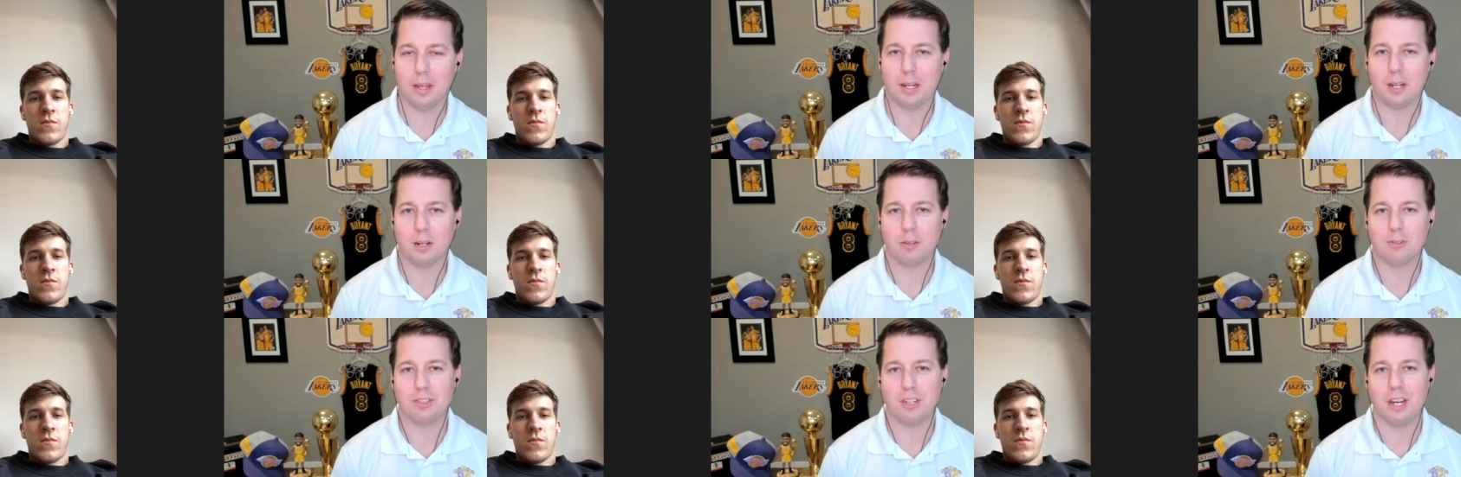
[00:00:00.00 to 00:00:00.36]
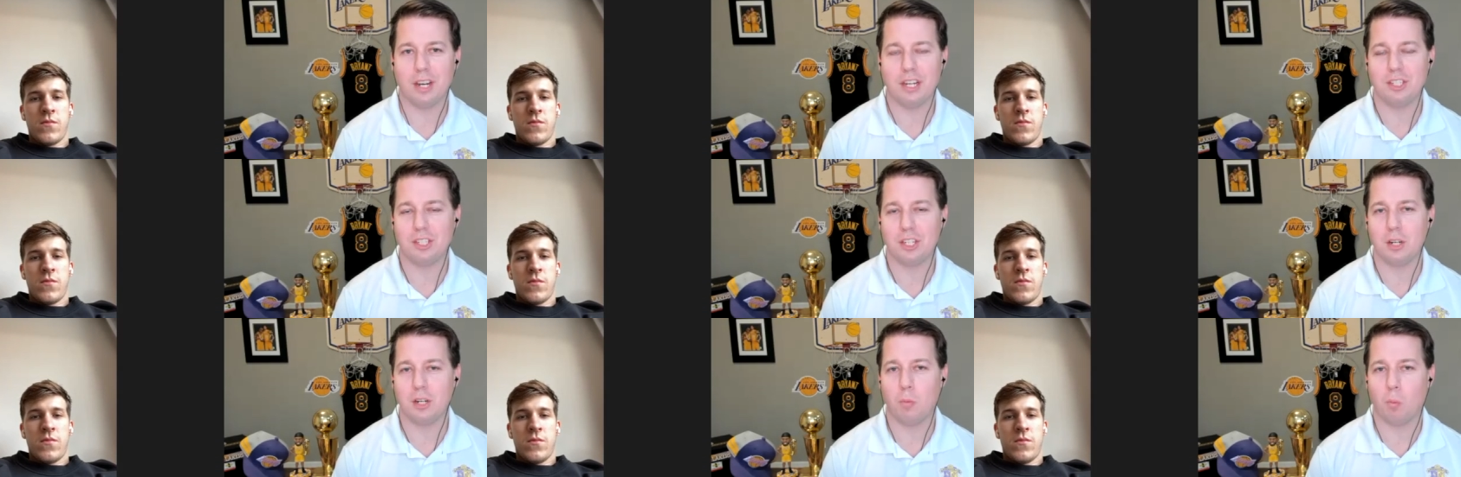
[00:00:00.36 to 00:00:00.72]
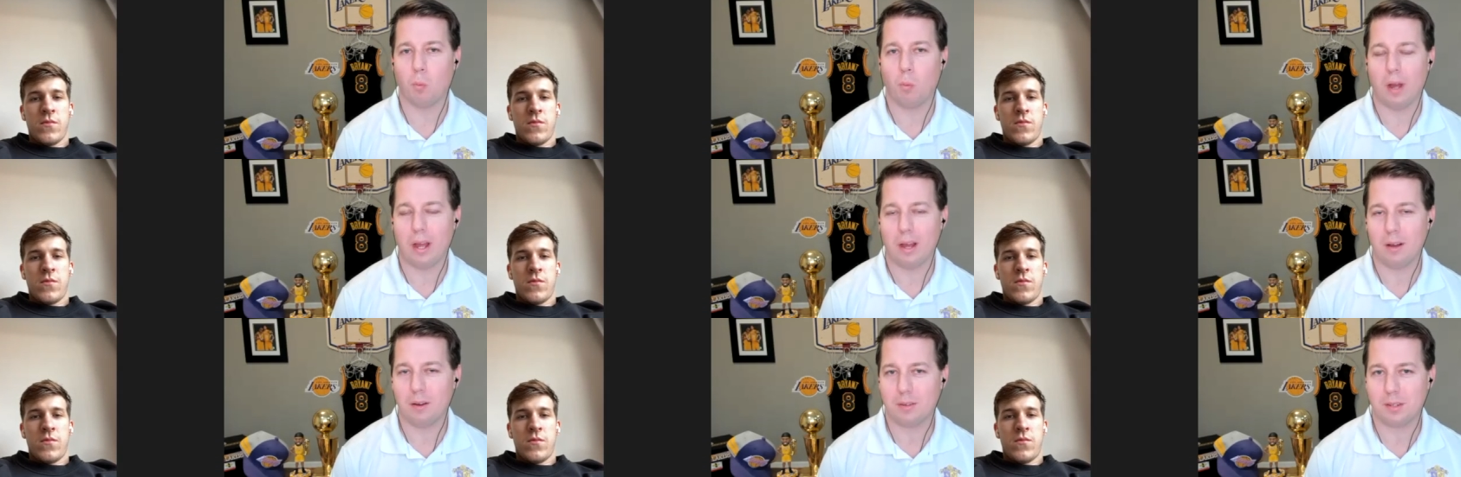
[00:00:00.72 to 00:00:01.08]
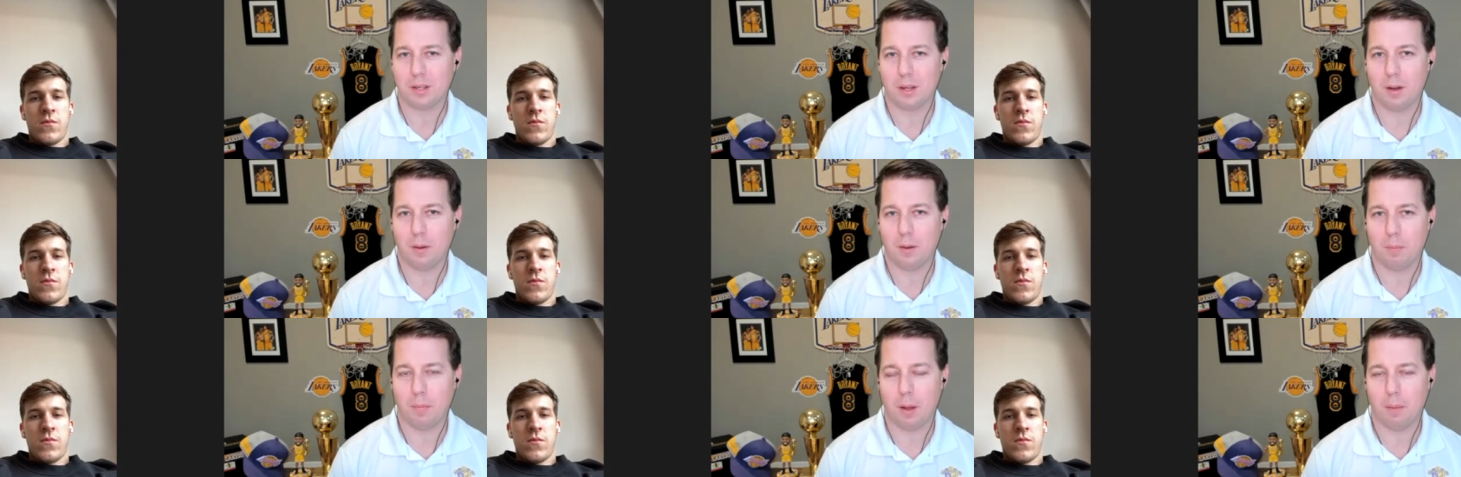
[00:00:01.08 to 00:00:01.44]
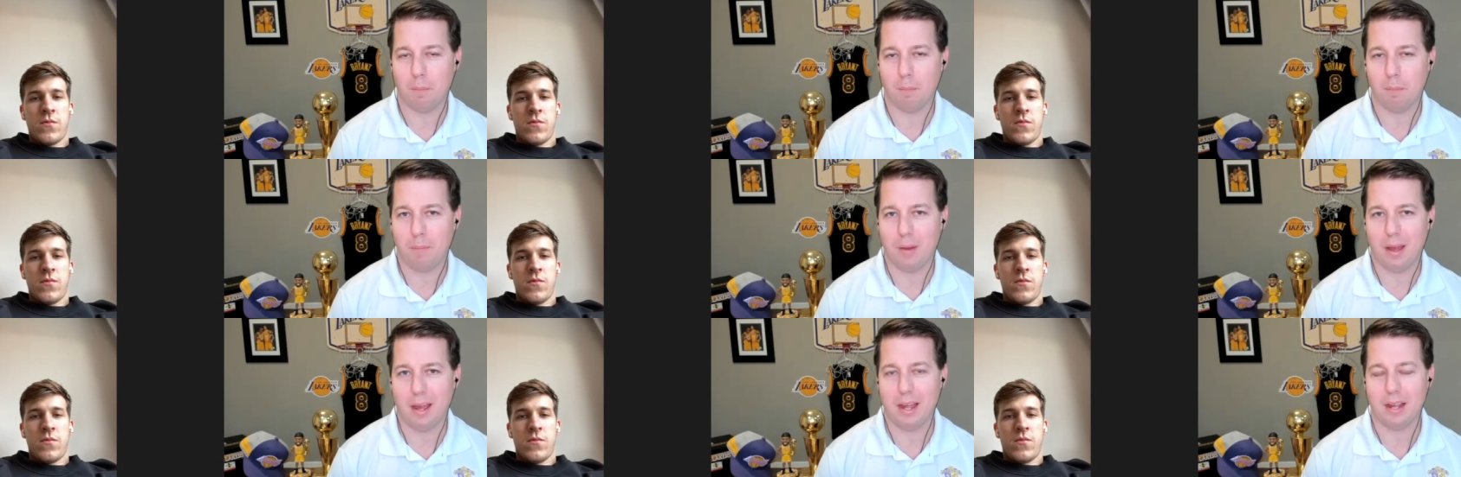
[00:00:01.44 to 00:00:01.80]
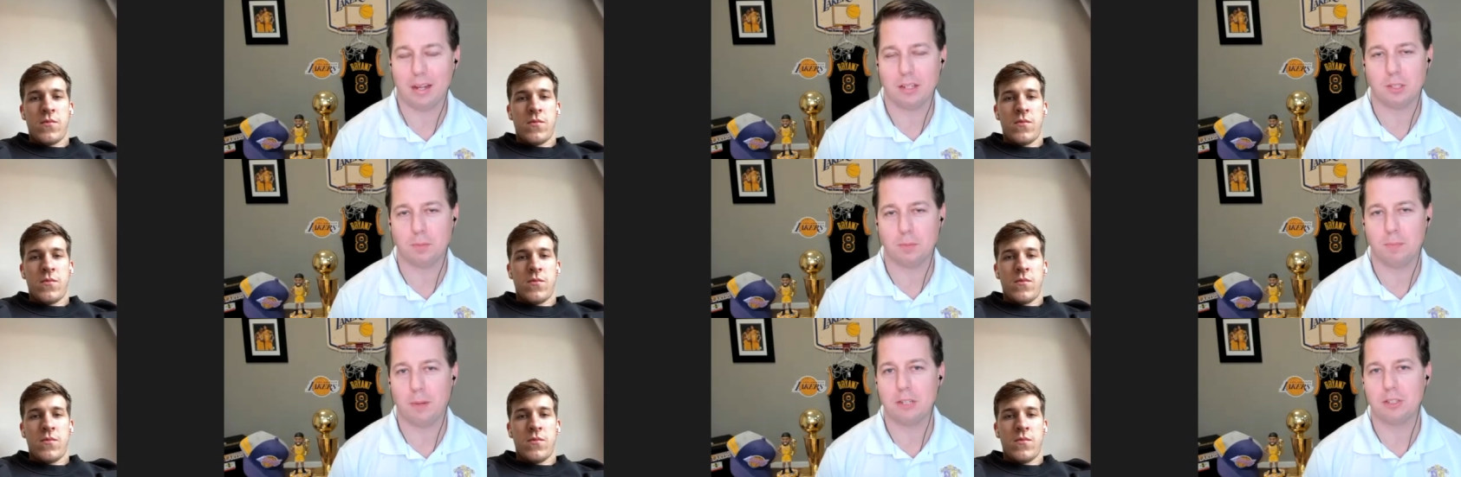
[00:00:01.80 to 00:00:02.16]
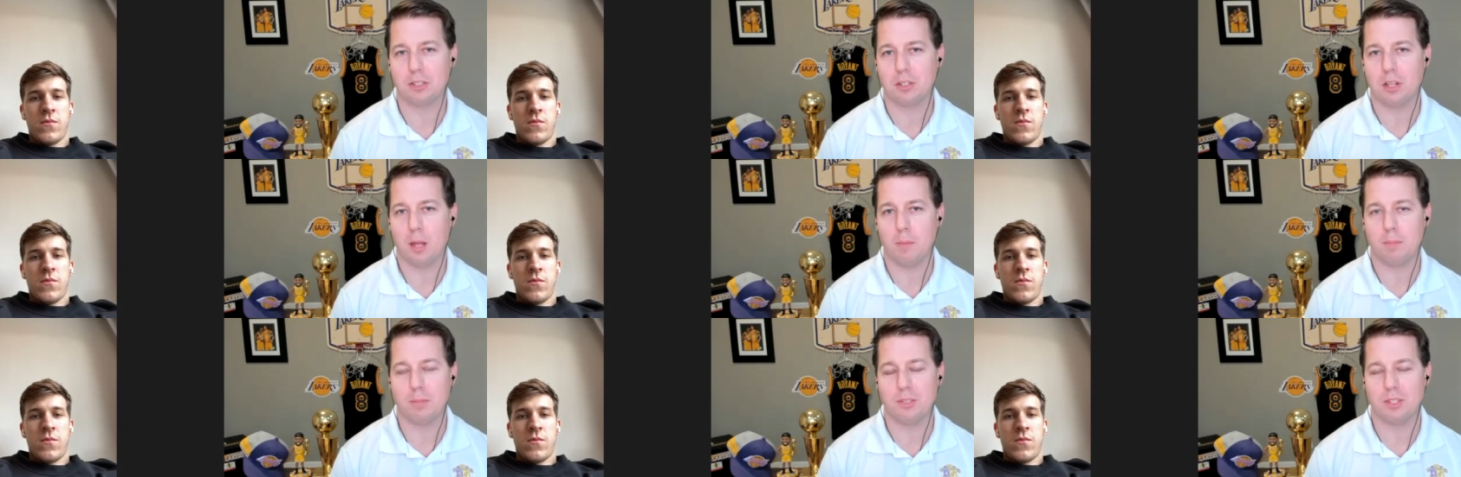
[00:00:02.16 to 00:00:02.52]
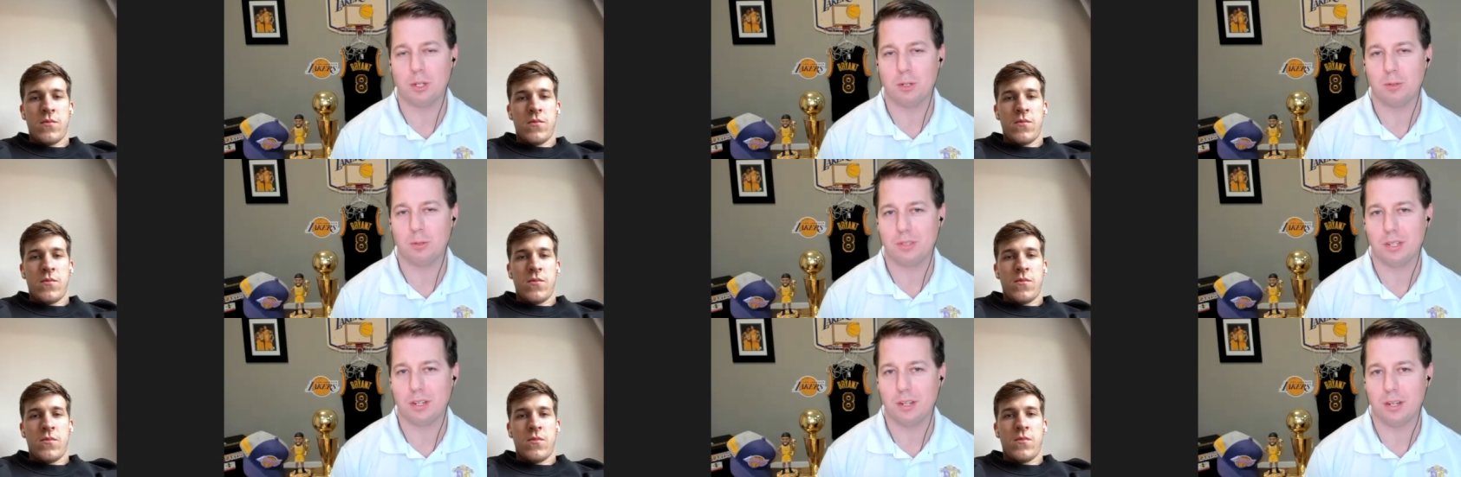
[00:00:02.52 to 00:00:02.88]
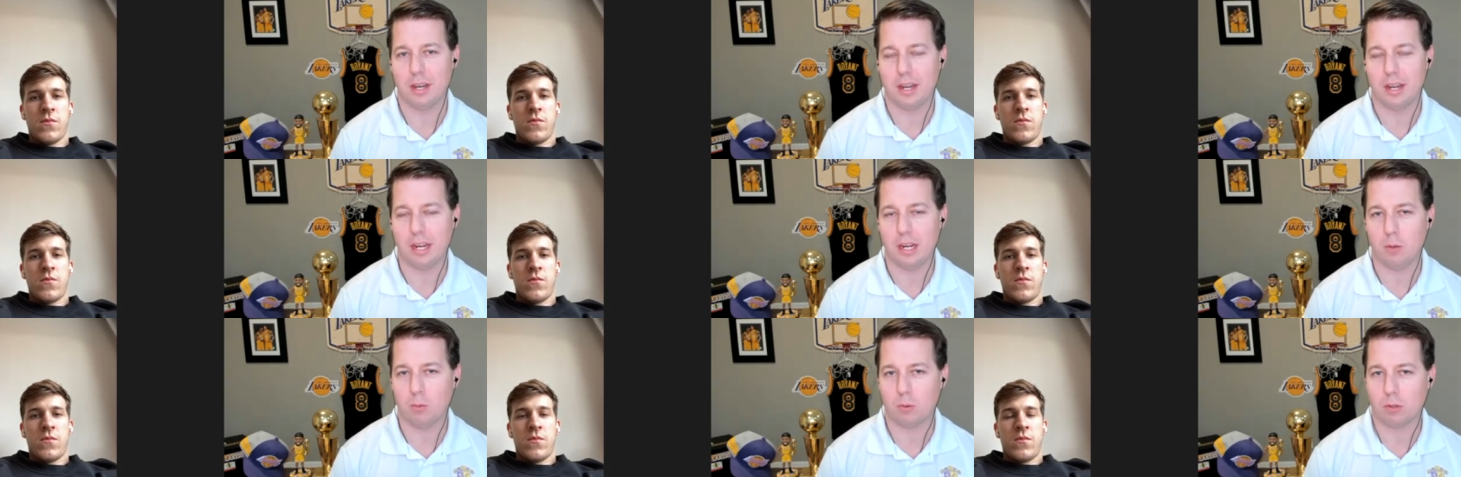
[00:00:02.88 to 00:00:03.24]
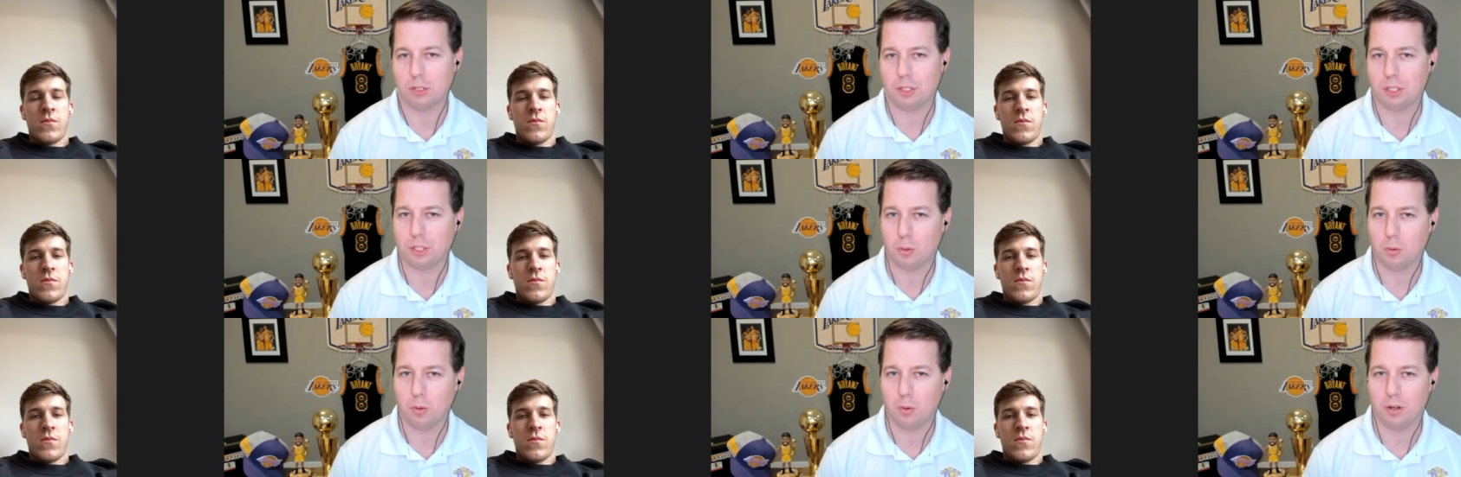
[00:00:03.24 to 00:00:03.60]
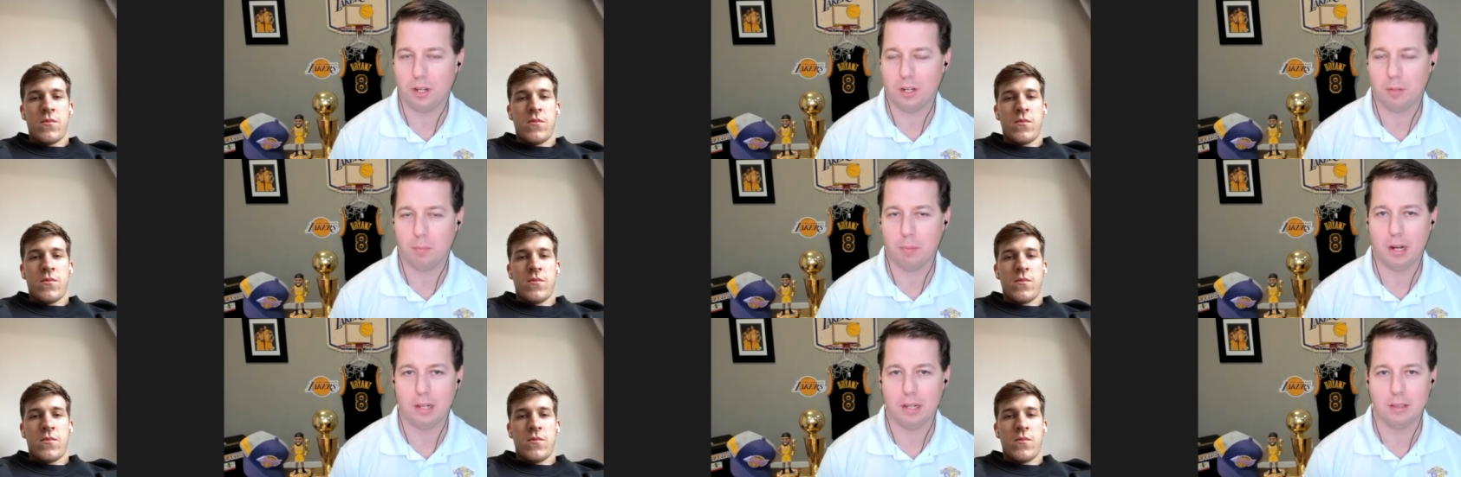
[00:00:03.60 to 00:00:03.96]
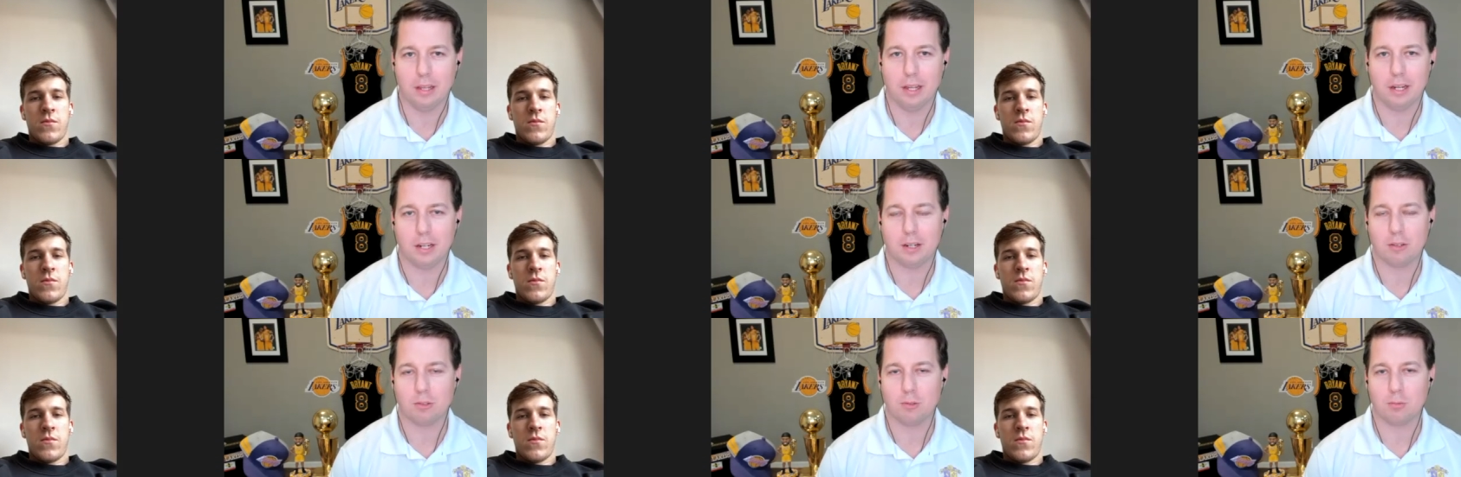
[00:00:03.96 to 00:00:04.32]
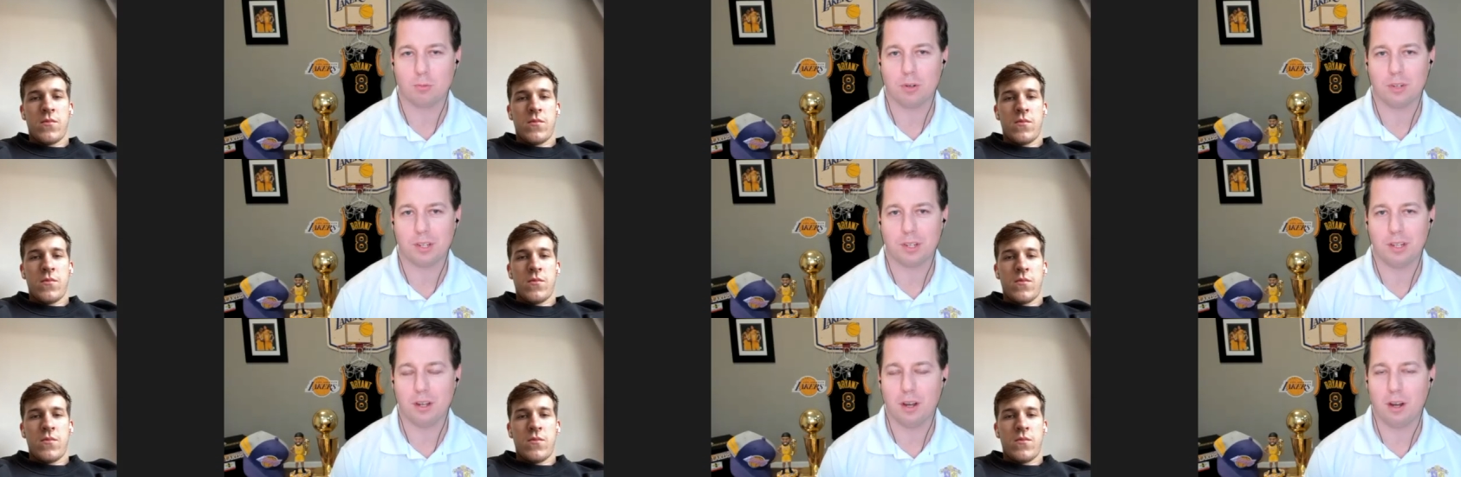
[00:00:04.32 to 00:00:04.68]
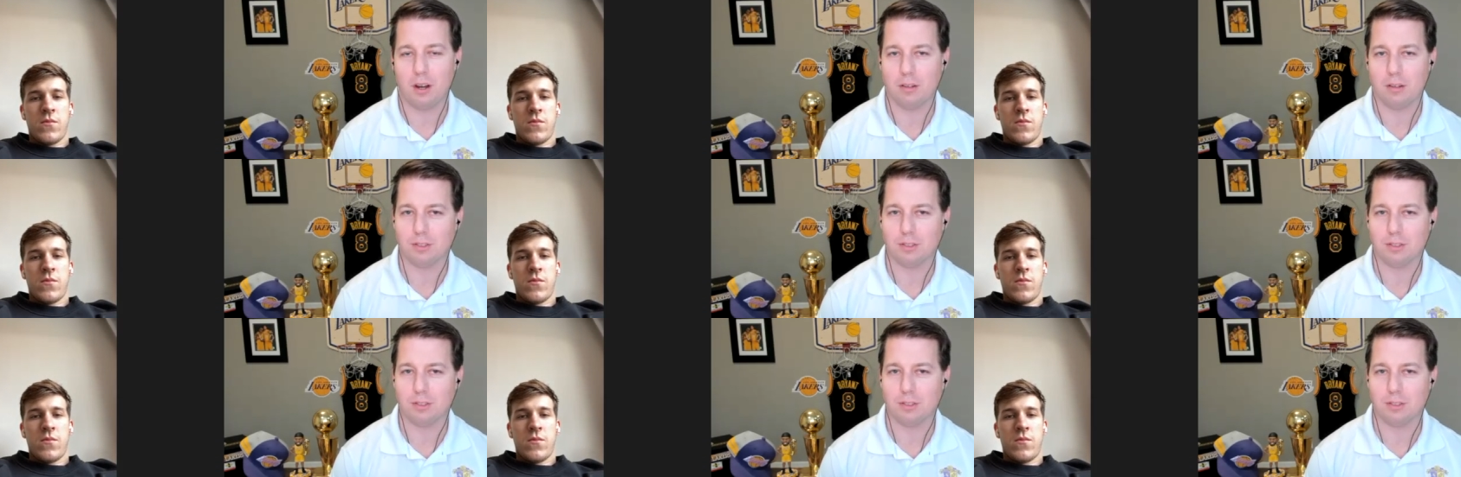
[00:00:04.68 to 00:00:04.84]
Speaker 1: Lakers Nation. Welcome back. Special episode today. We're joined by Lakers rookie